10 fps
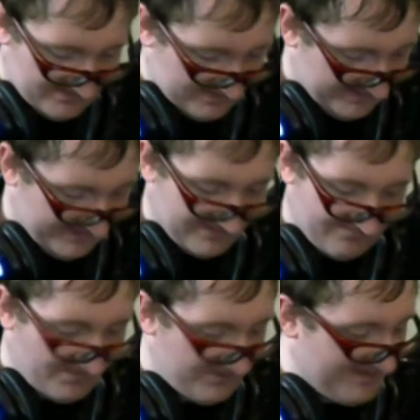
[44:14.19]
this is the
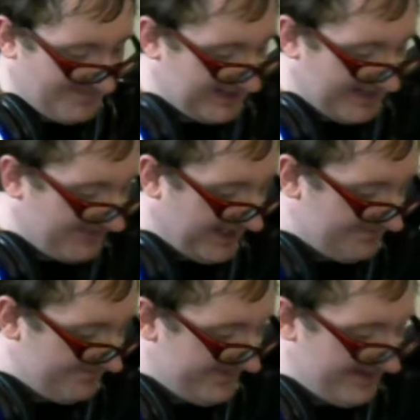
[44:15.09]
first Famicom
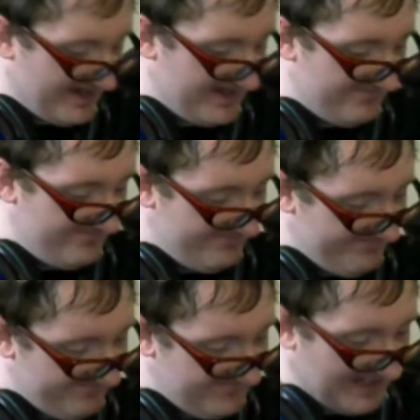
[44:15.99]
game that I've
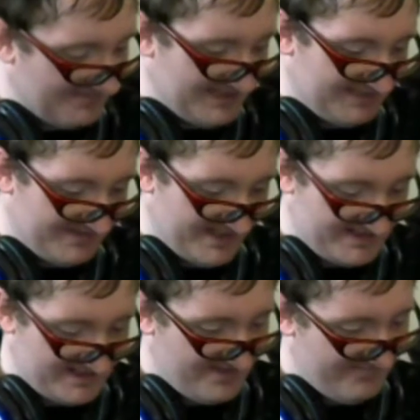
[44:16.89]
come into
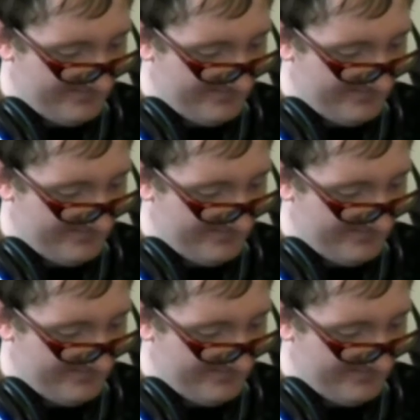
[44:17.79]
possession of.